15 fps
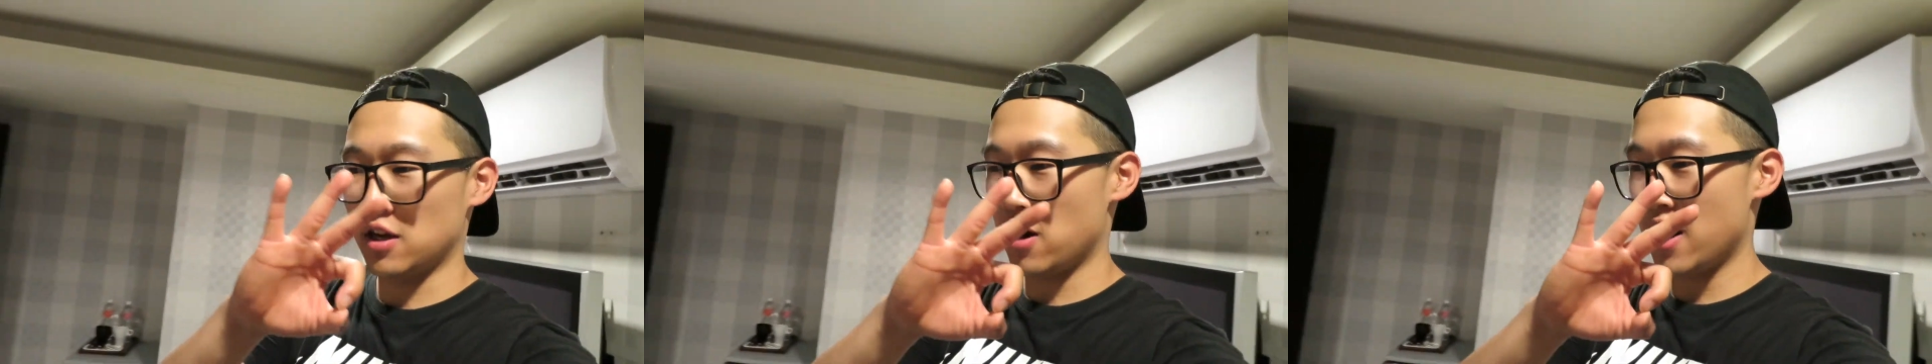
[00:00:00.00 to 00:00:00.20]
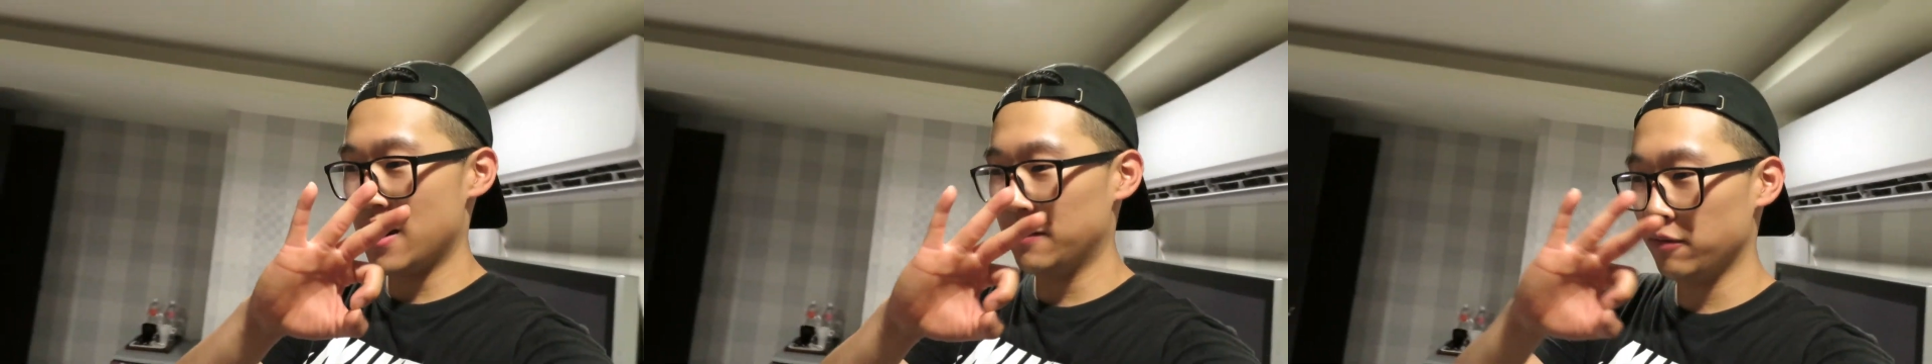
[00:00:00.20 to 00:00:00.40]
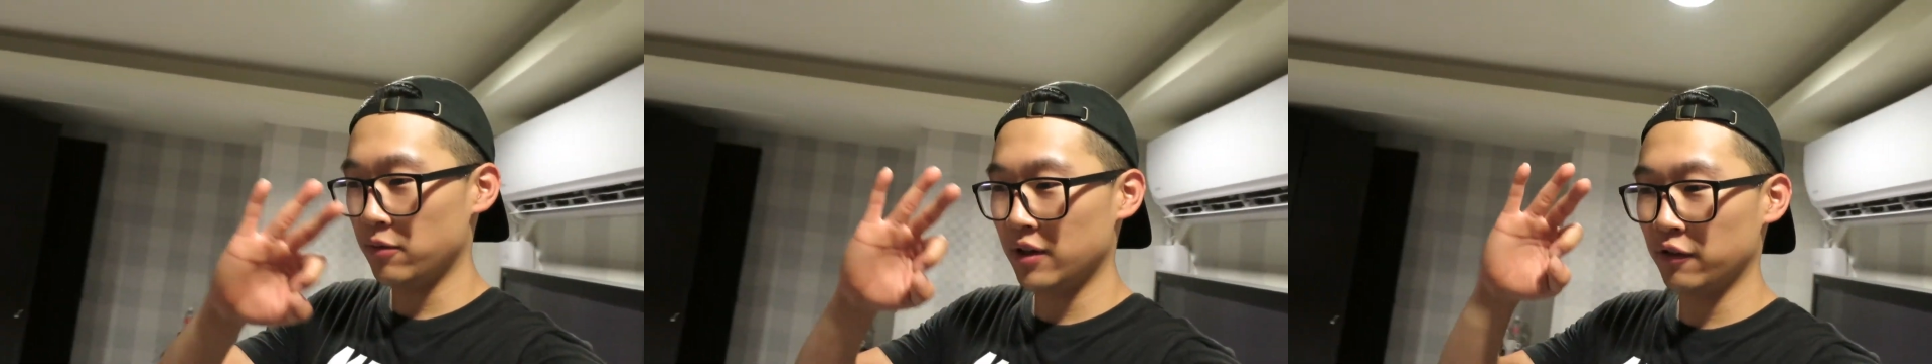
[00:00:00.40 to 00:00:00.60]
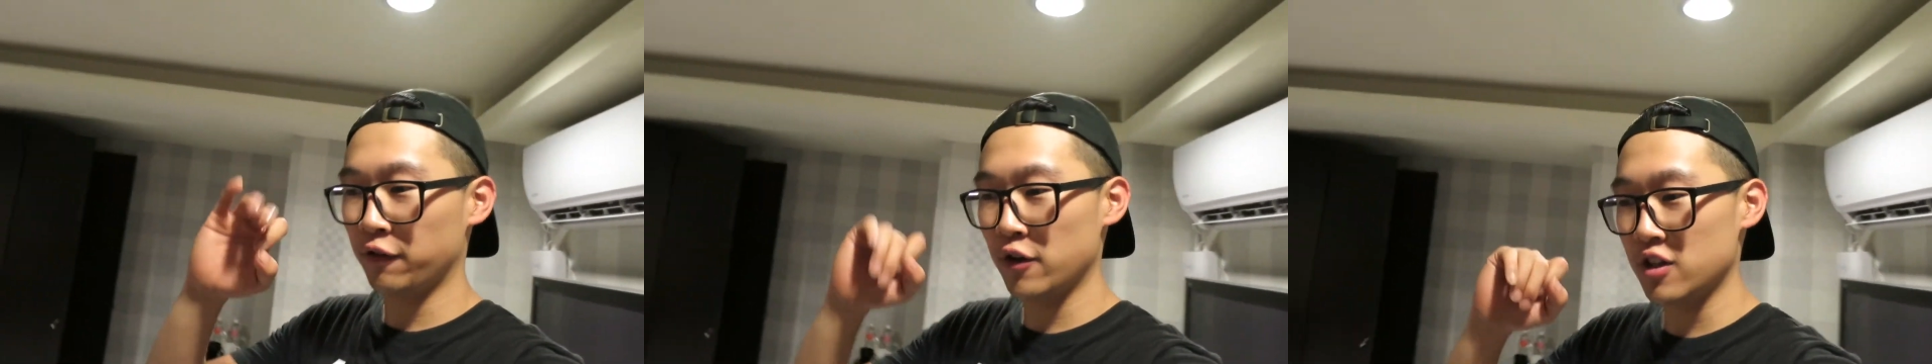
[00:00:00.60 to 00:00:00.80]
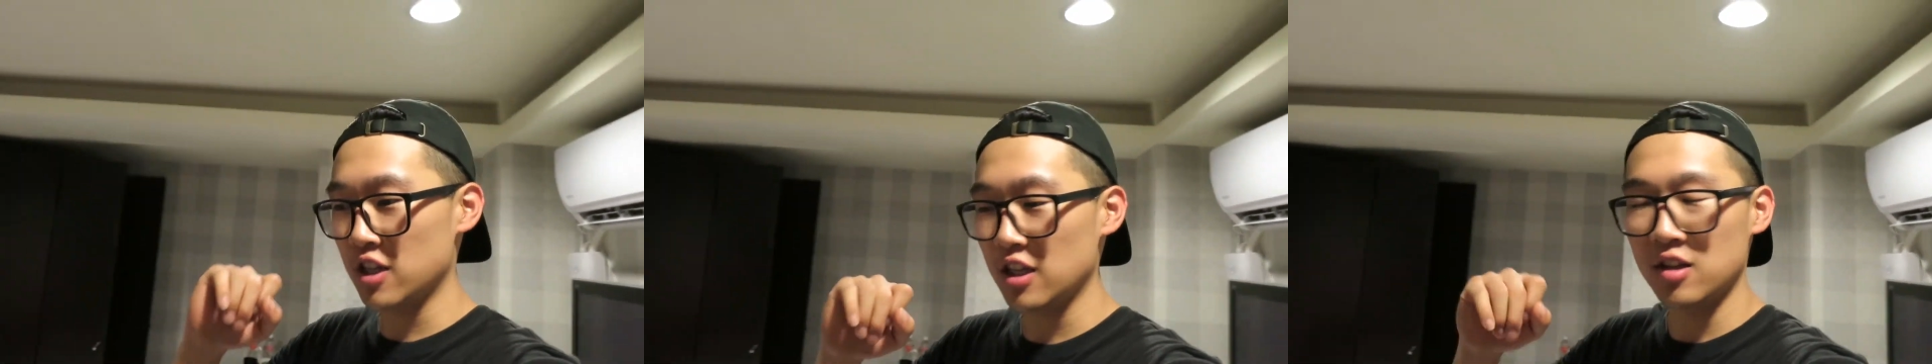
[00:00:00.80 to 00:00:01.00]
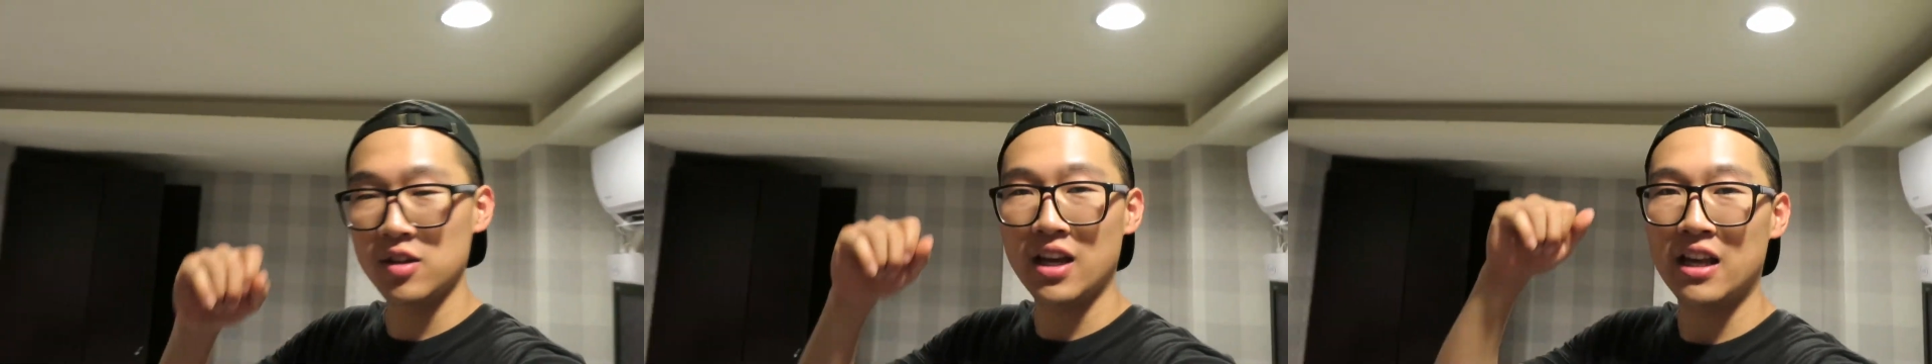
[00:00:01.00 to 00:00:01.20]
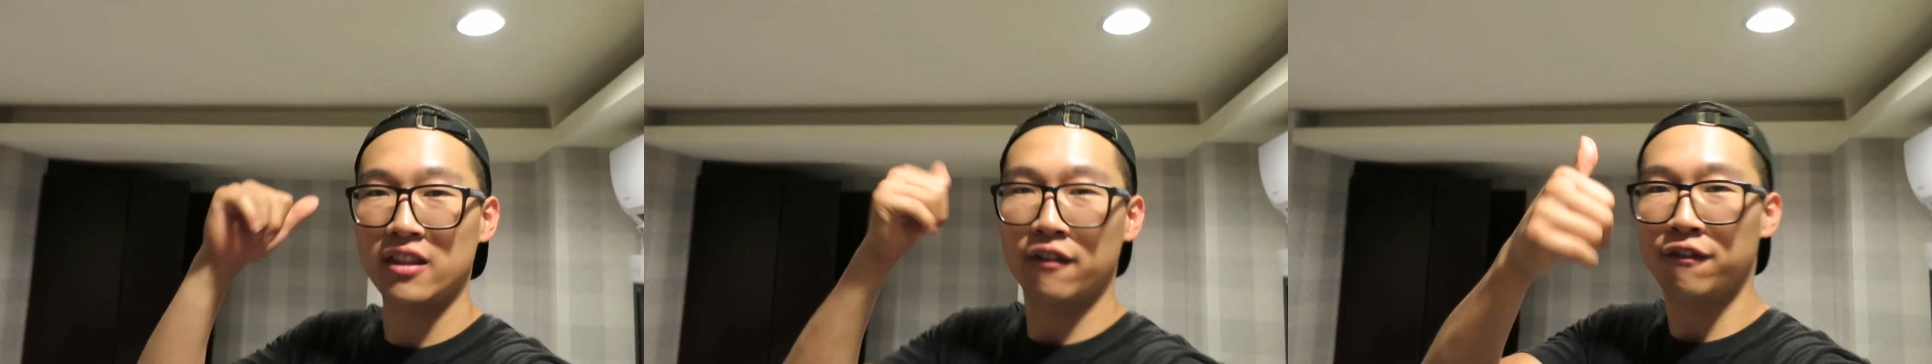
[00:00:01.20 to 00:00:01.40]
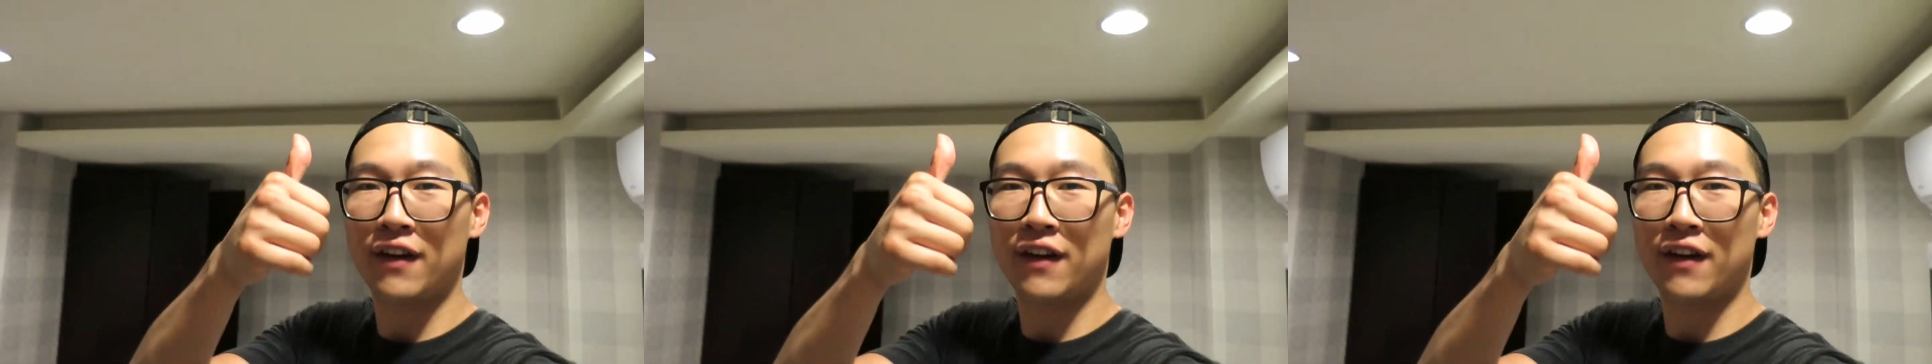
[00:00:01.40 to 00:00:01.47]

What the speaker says: All right, the first thing is you got the